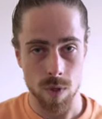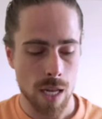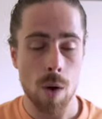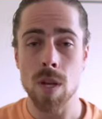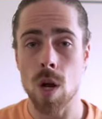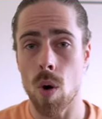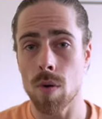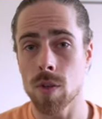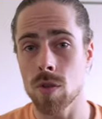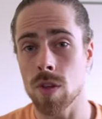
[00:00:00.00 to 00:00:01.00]
Now we go
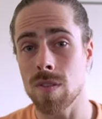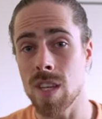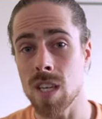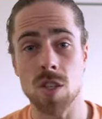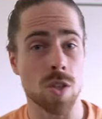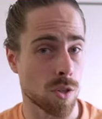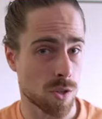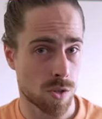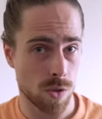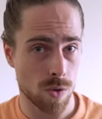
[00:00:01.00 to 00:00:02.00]
over to the D
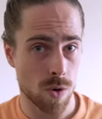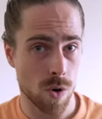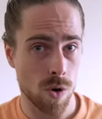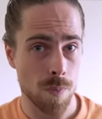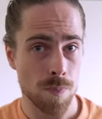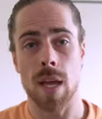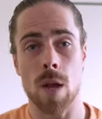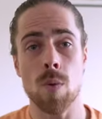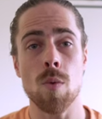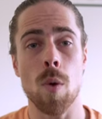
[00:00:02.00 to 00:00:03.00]
sus2 chord
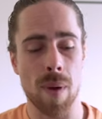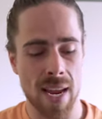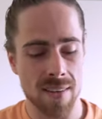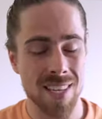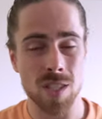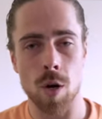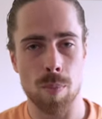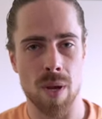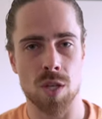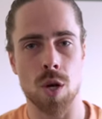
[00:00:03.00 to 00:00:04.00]
and we will play this
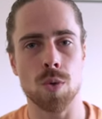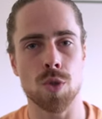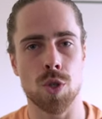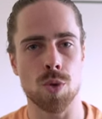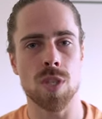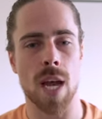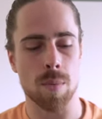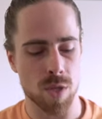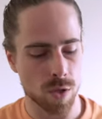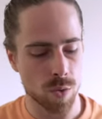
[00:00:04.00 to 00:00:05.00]
arpeggio two
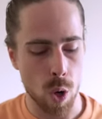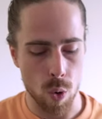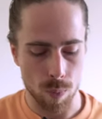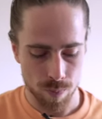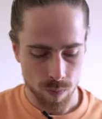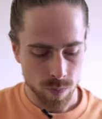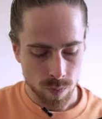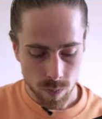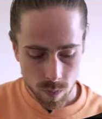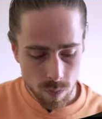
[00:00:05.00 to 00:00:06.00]
times in a row.
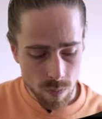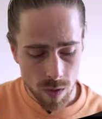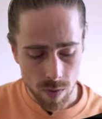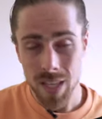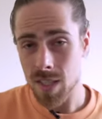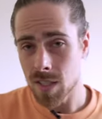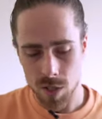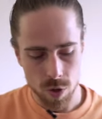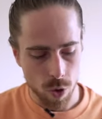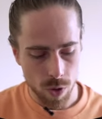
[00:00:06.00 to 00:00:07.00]
It's
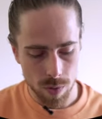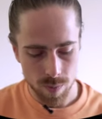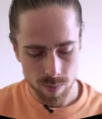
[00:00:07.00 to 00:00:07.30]
this chord.